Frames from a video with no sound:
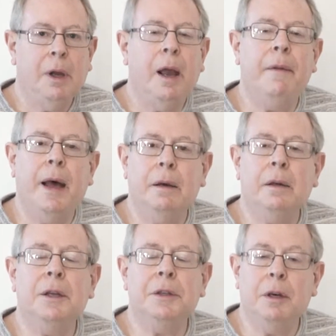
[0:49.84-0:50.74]
And
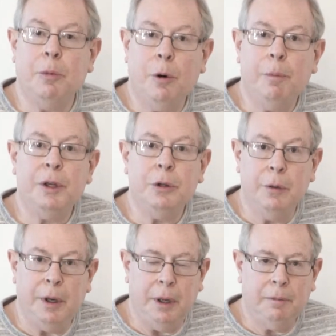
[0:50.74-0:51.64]
that is in
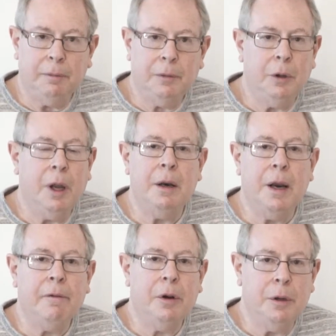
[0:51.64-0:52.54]
perpetuity. You can
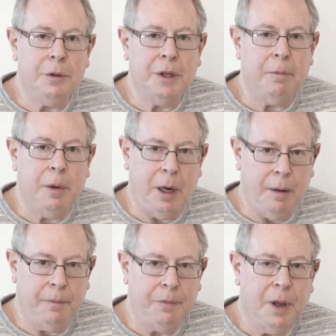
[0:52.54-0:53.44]
never use that money.